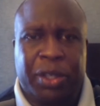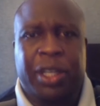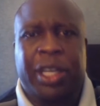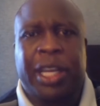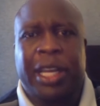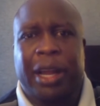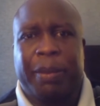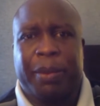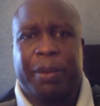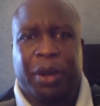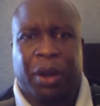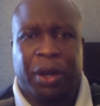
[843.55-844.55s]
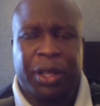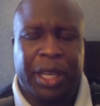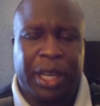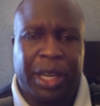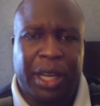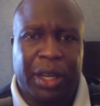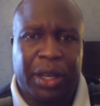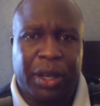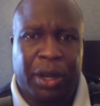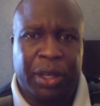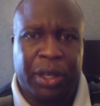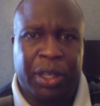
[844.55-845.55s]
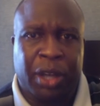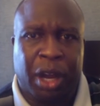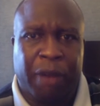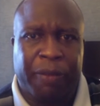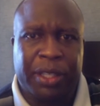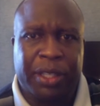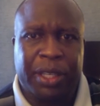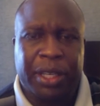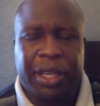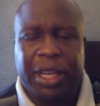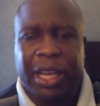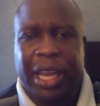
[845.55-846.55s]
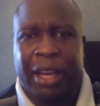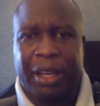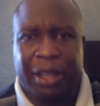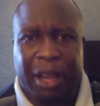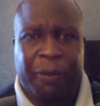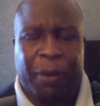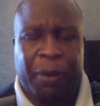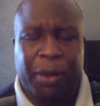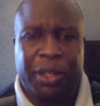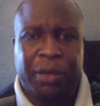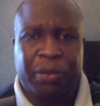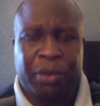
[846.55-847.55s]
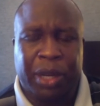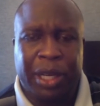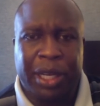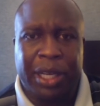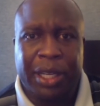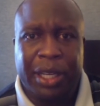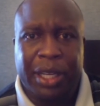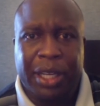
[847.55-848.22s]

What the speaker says: going to get up on the Dolphins and force them really